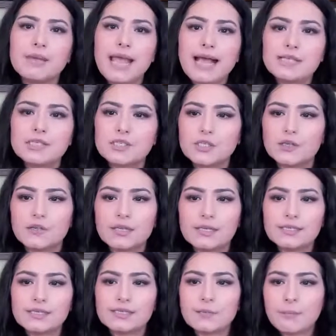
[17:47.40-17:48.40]
ask you
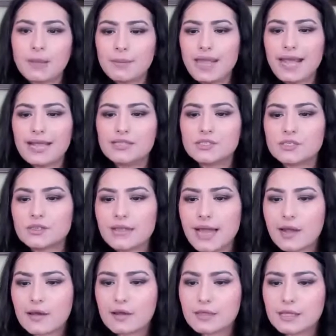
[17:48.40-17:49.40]
this, and maybe answer
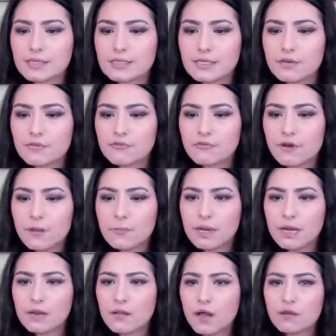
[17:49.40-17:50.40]
that on LinkedIn for
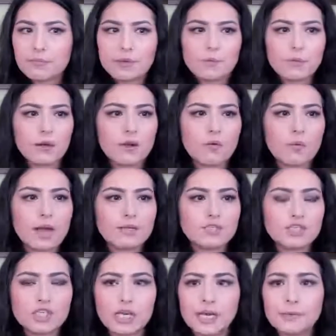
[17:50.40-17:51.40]
me. A lot of people are
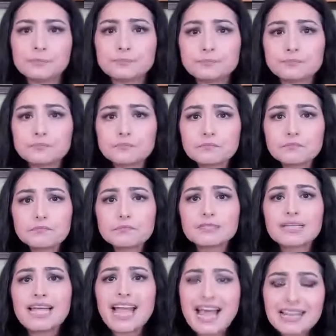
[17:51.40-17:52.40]
watching.
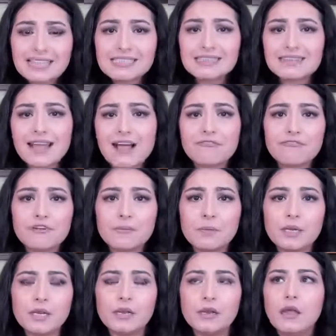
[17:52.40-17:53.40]
Answer that for
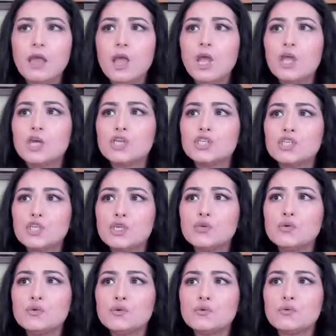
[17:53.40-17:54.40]
me.
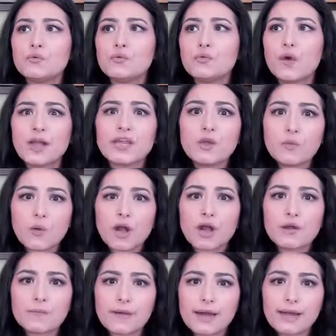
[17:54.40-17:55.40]
Where you
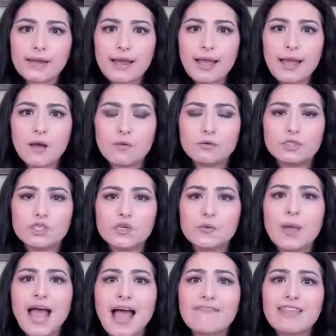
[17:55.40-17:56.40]
work right now, do you
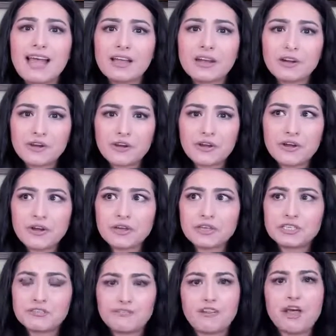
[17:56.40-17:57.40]
have that career
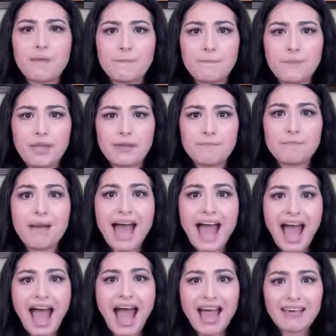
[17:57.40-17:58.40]
development
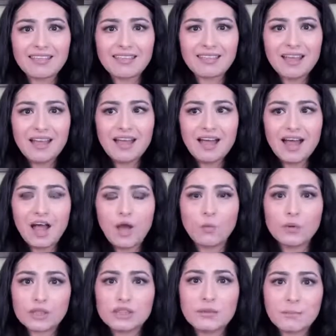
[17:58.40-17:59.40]
path
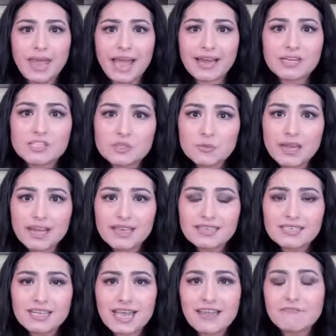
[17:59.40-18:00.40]
with the
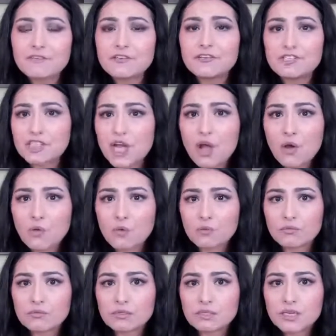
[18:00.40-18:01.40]
management? If you
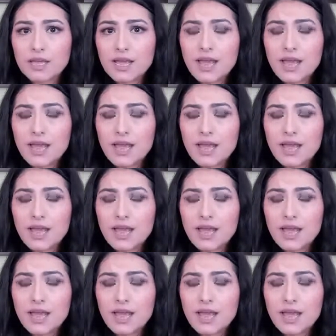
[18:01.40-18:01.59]
don't,